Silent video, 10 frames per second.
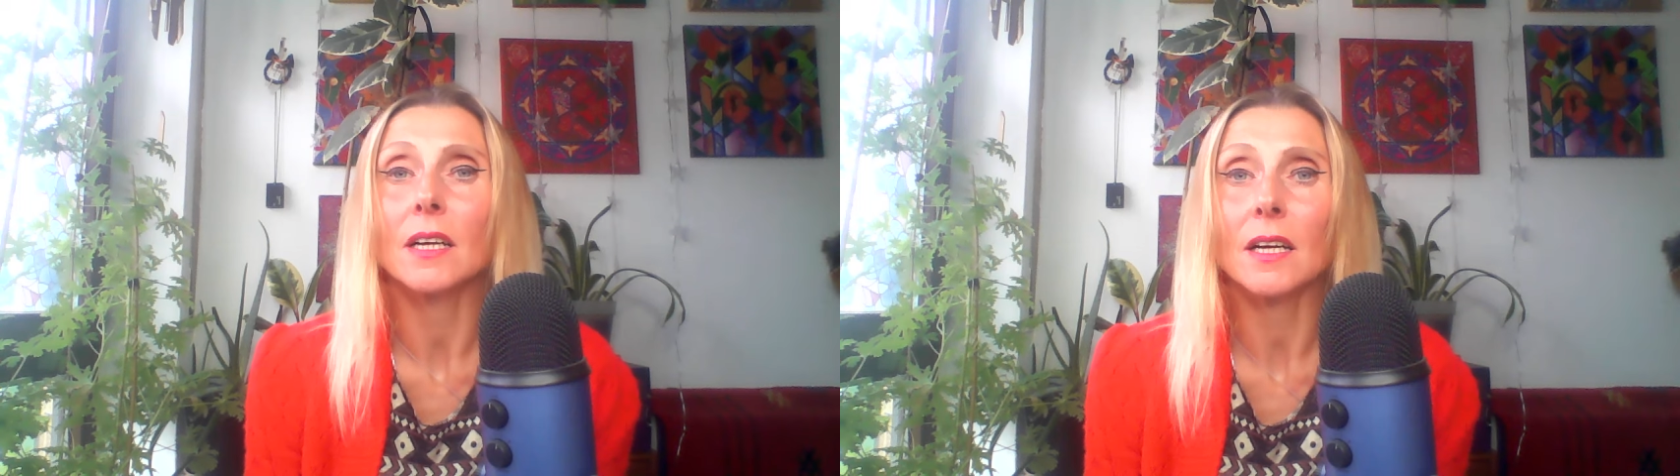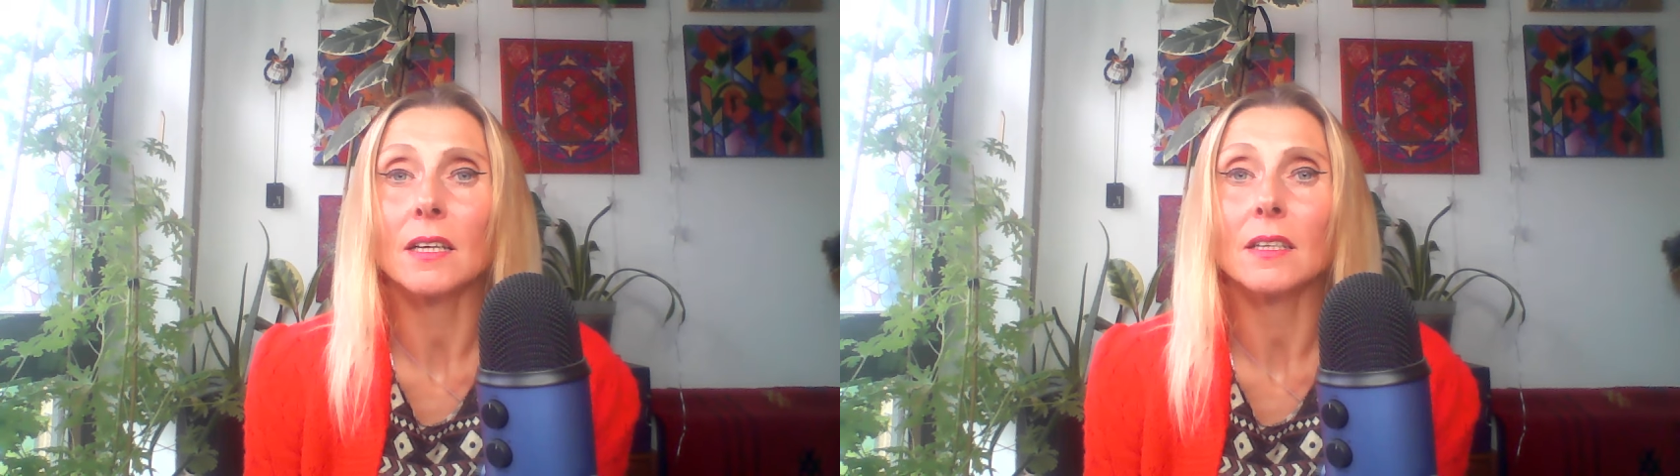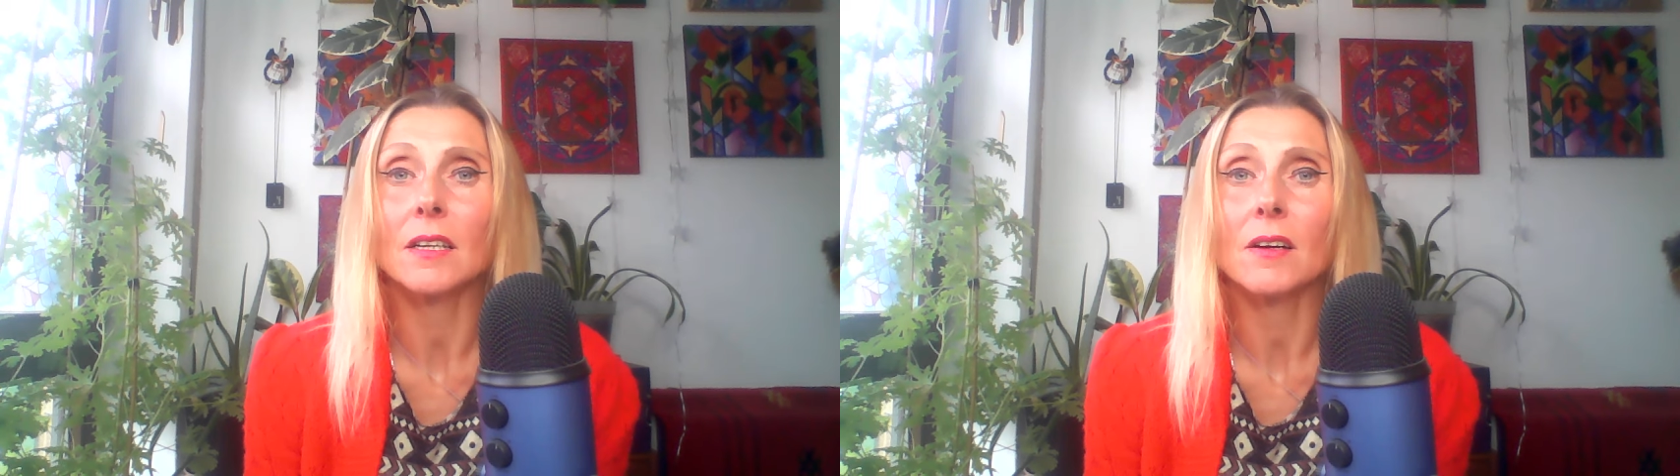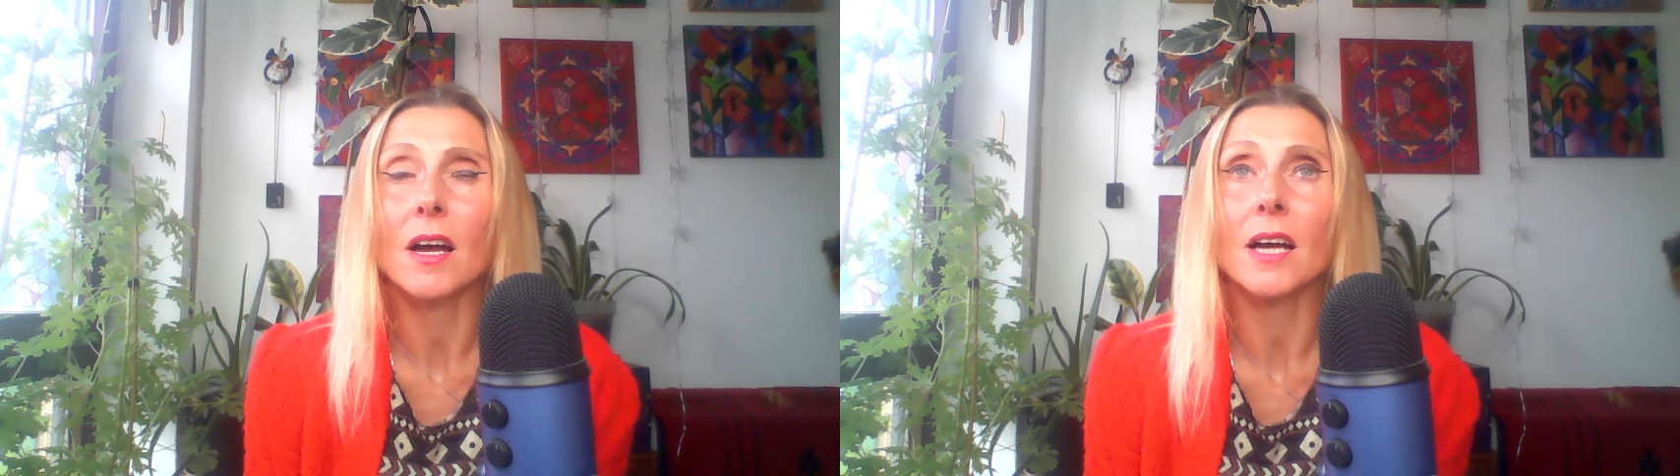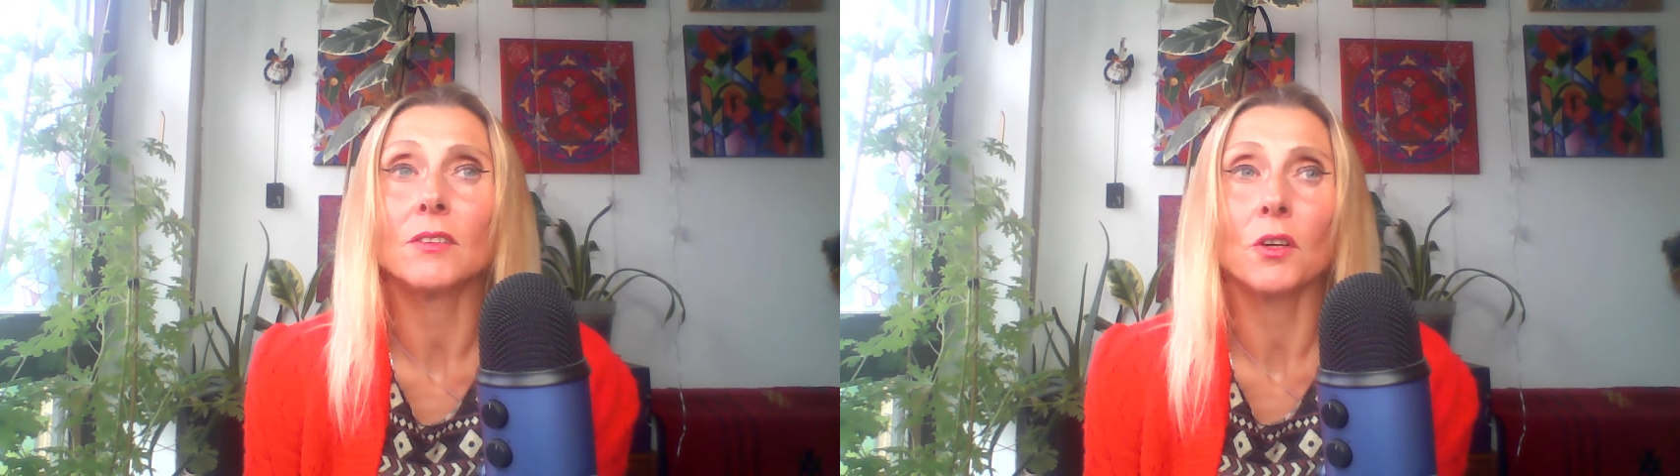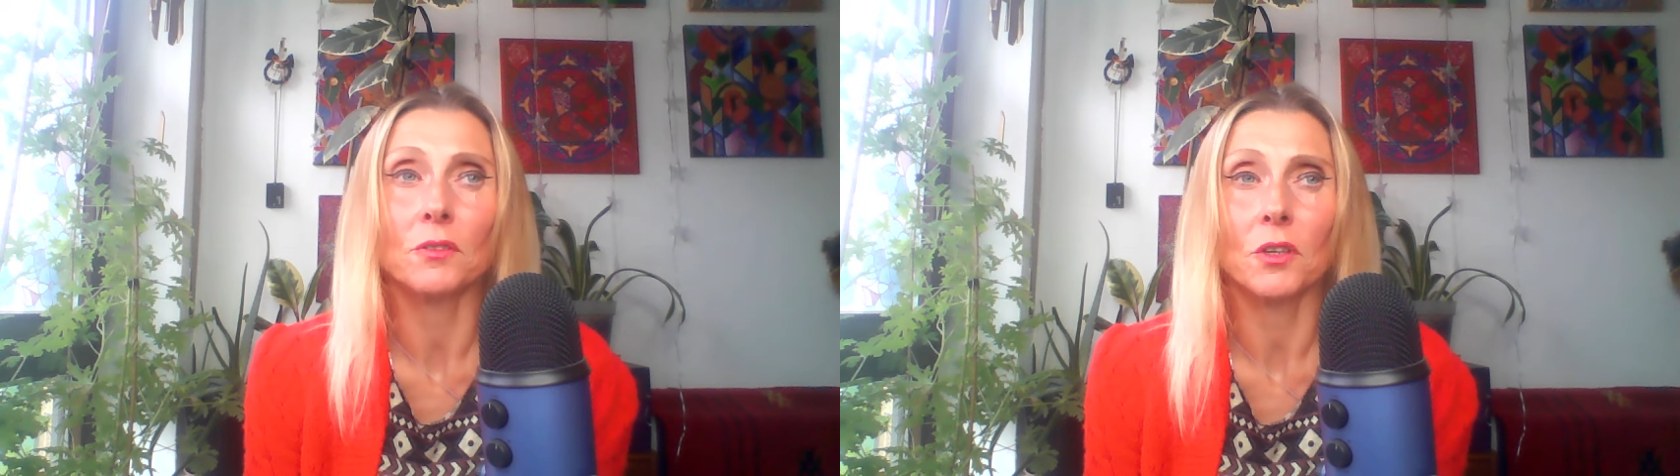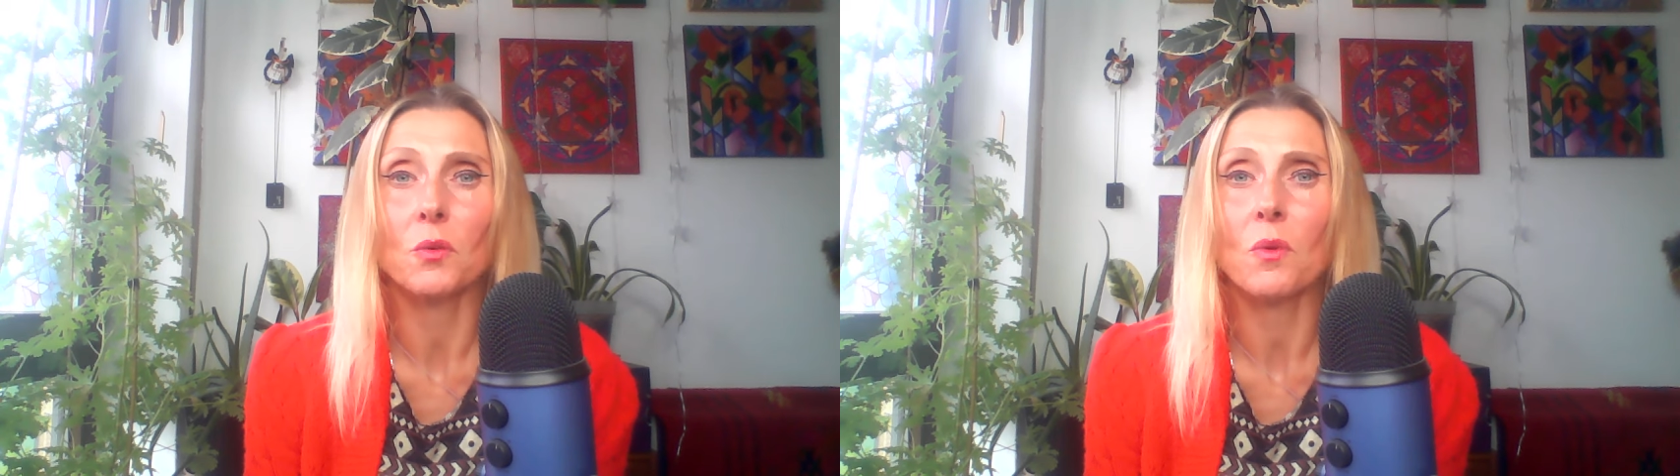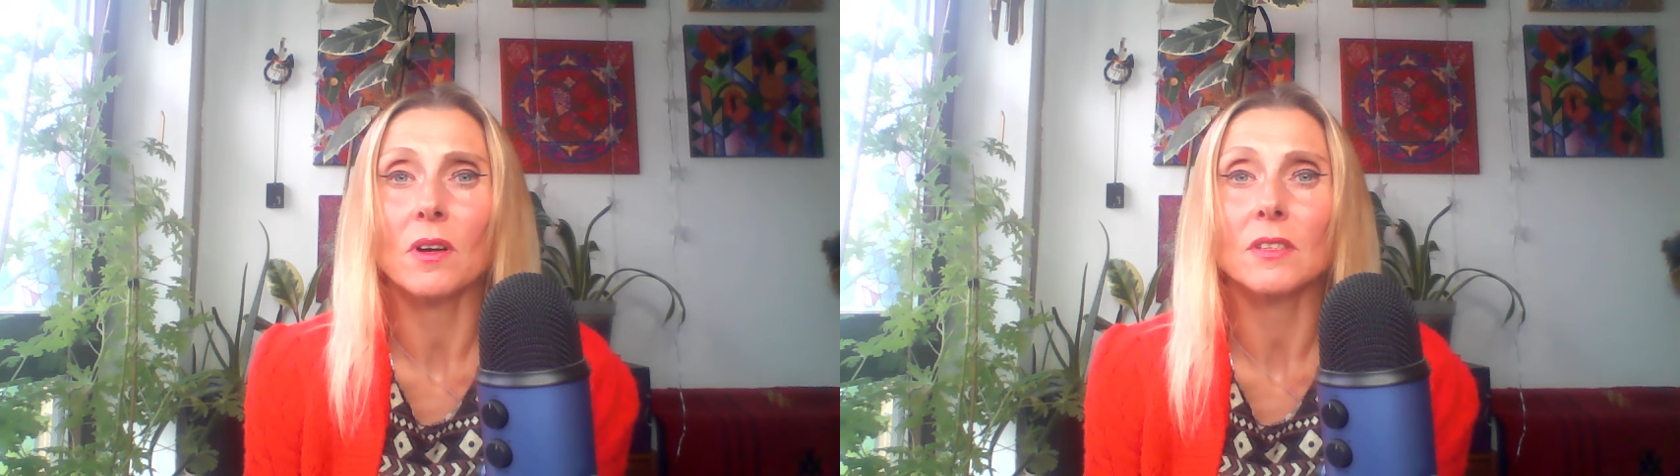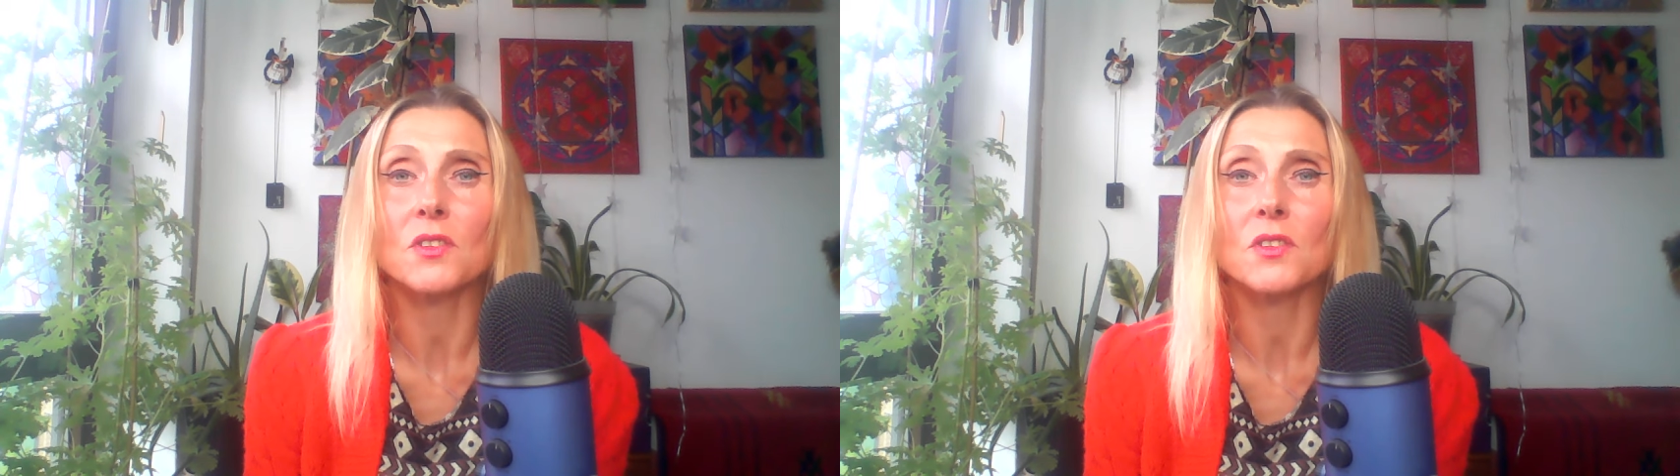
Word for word: uh, another one.